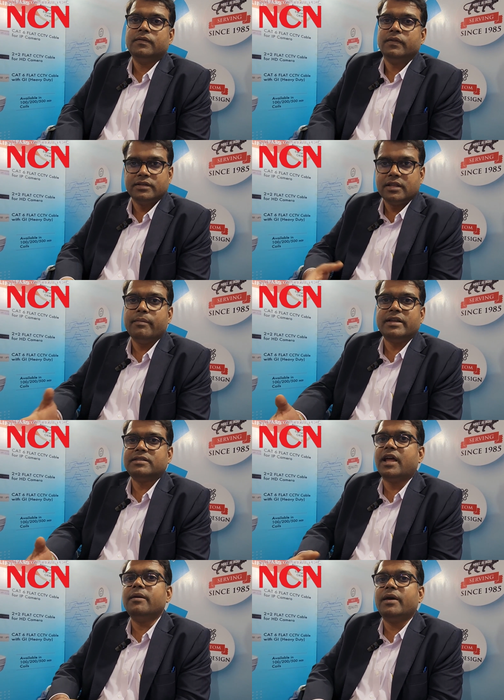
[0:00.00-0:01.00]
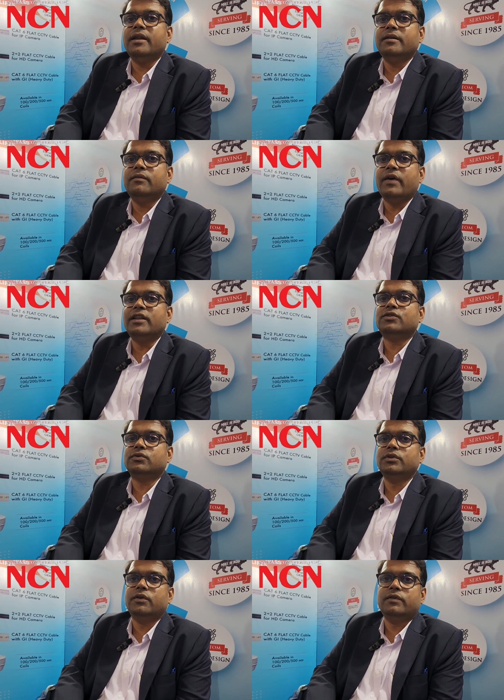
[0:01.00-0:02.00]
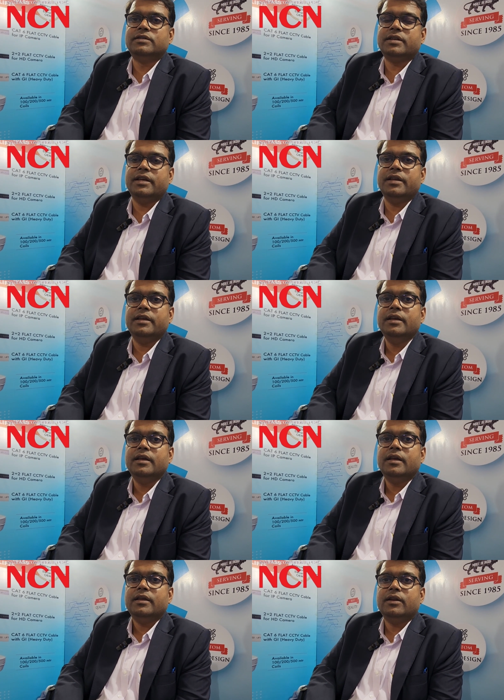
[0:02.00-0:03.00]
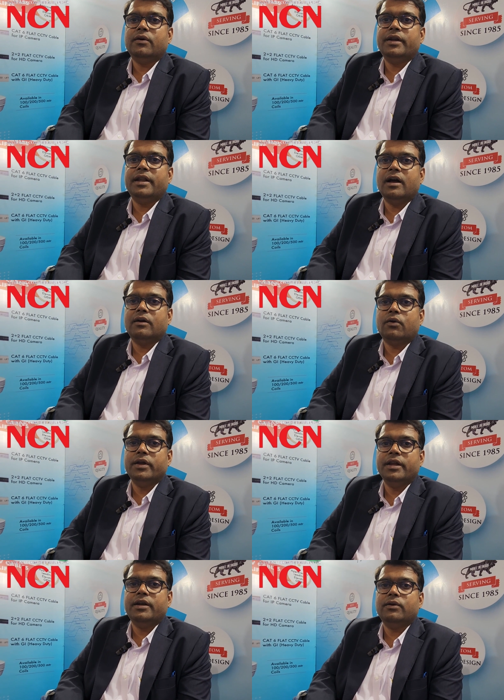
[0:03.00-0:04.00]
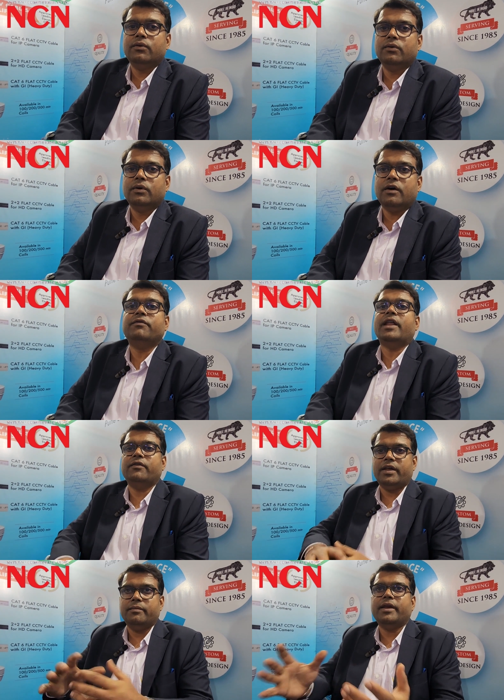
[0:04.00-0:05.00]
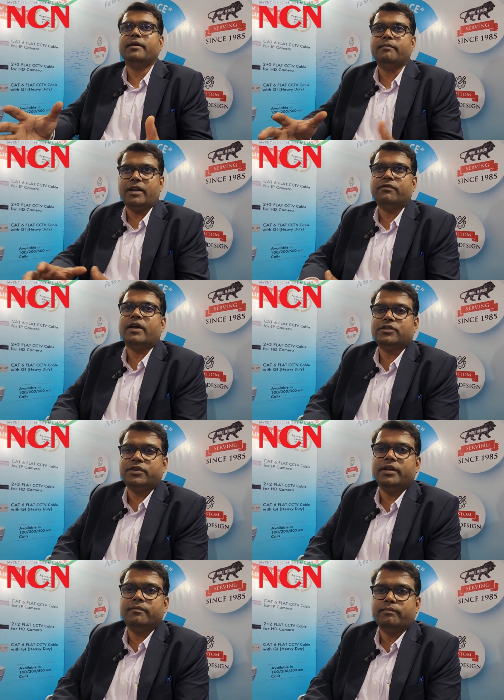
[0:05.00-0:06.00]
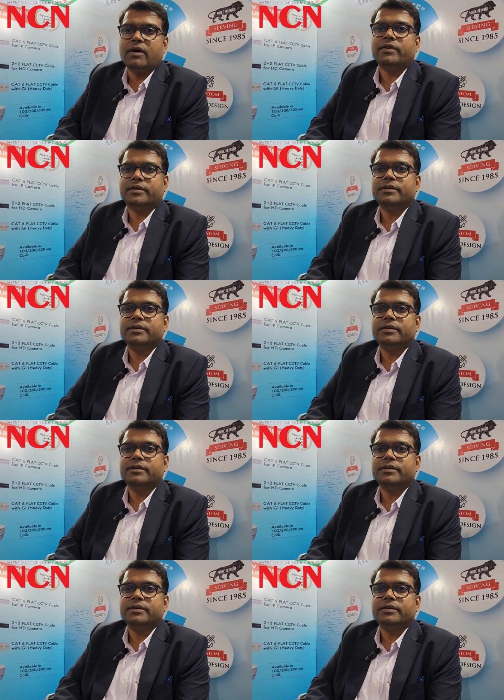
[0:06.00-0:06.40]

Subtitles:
this is the best time, and very soon you will see, India growing into a very, very big manufacturing power.